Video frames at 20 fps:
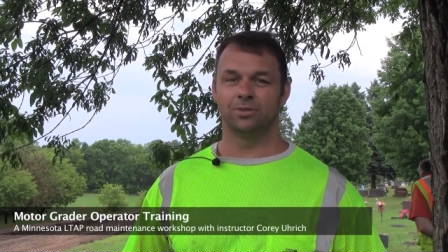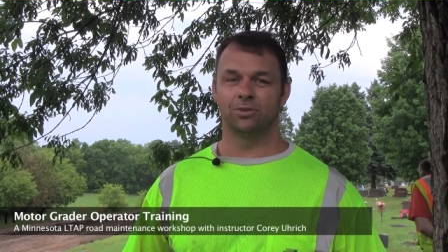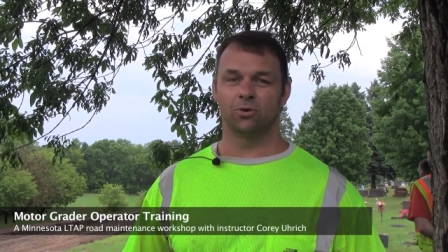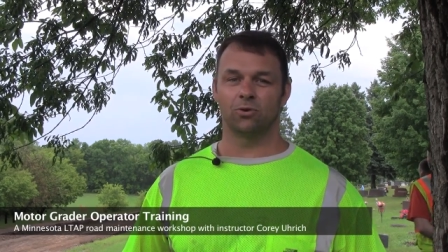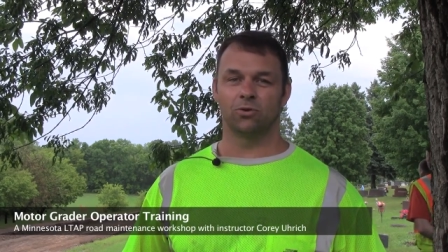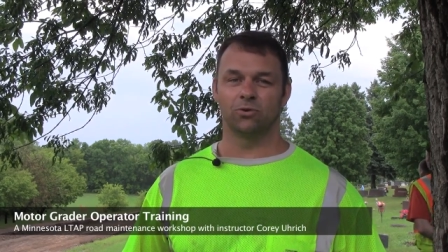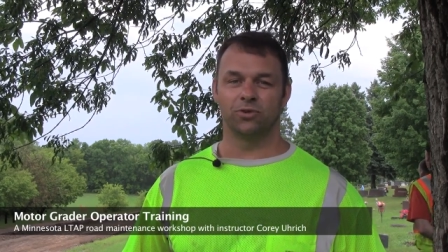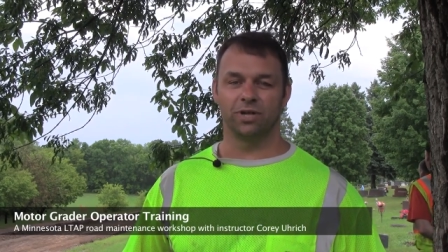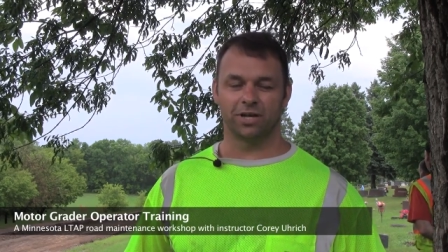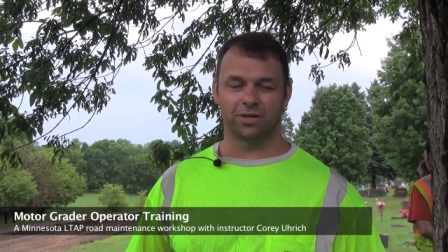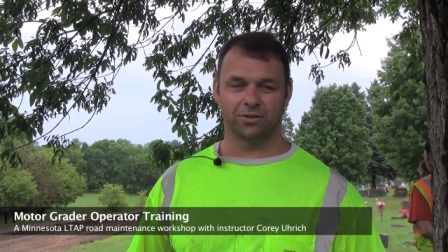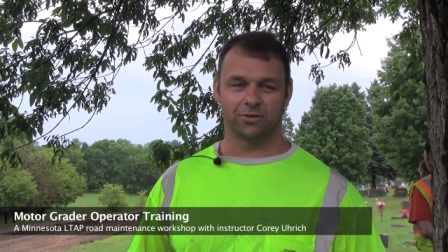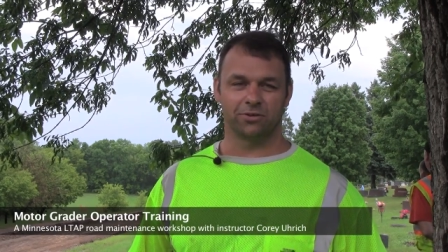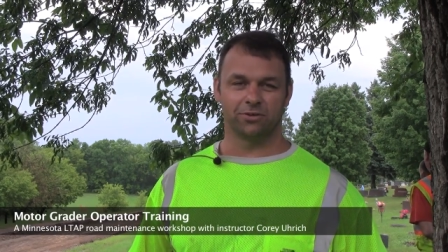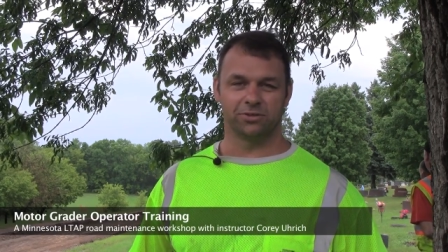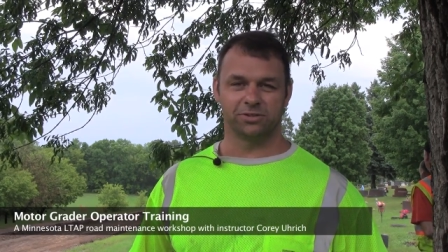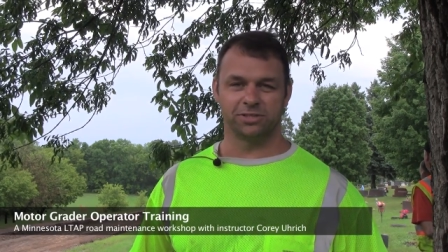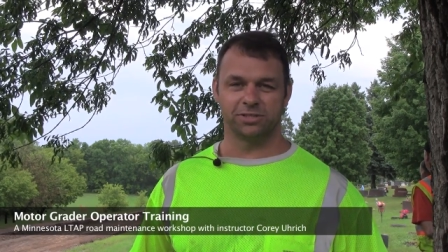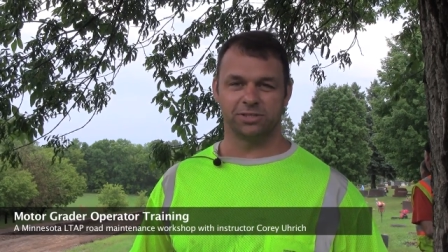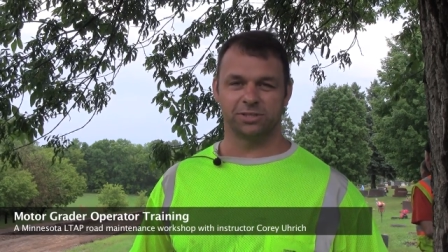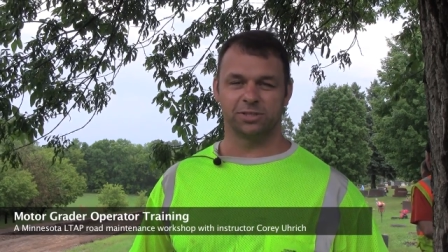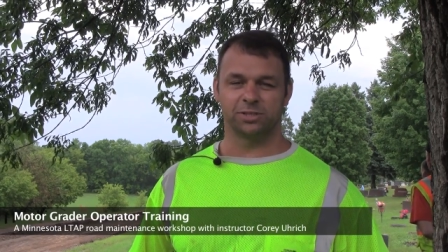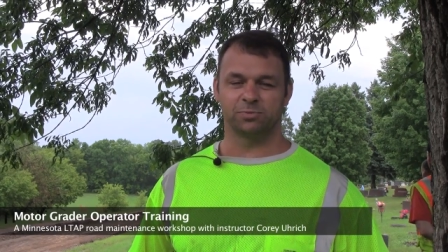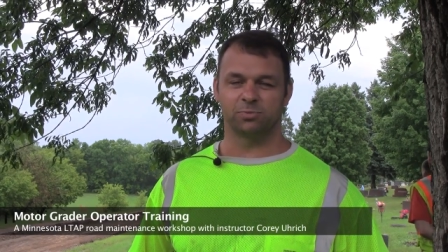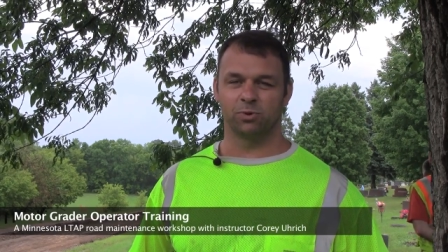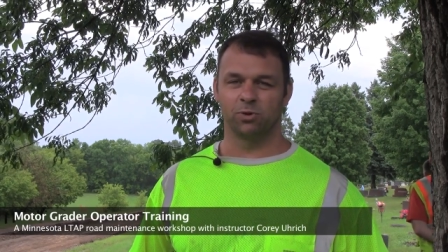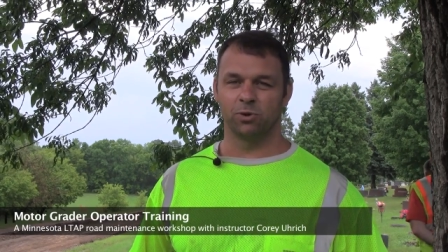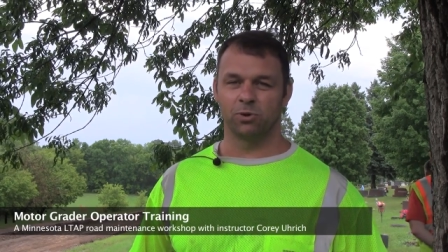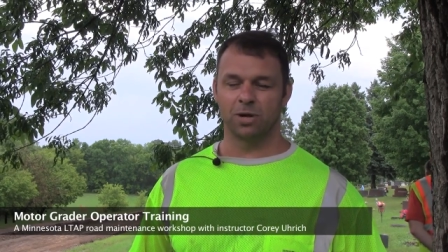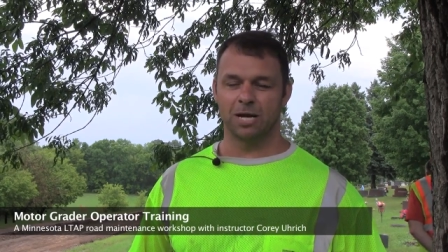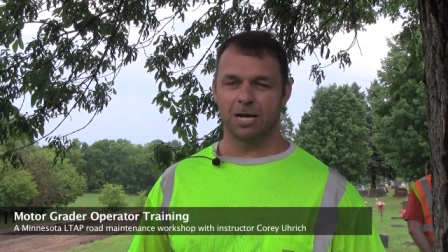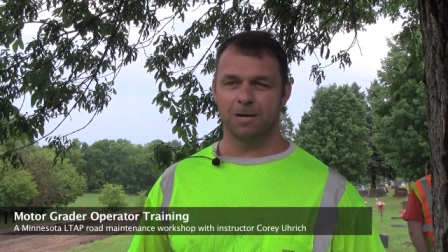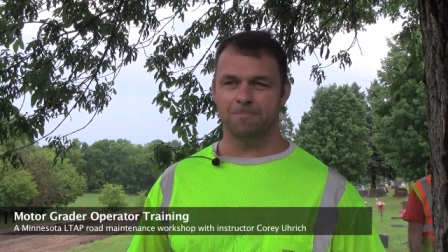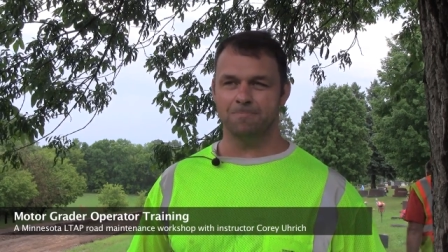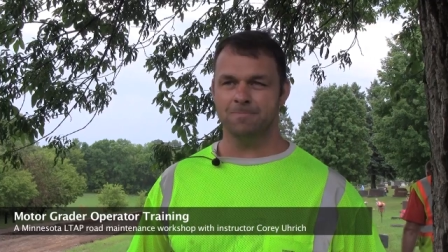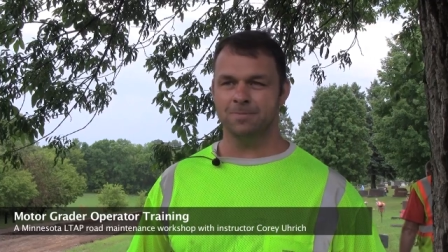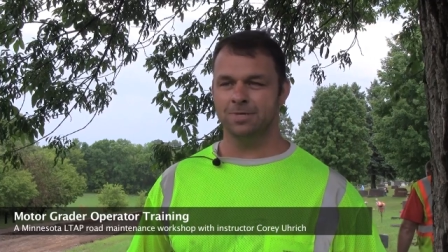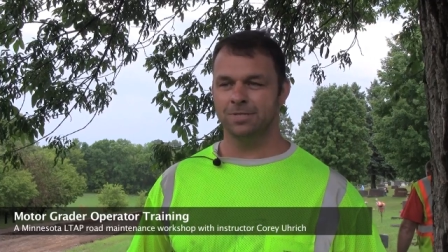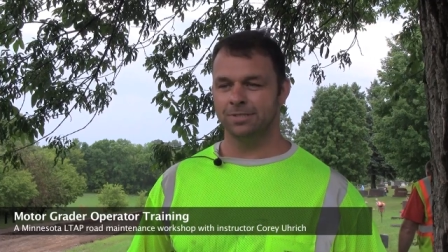Local Technical Assistance Program.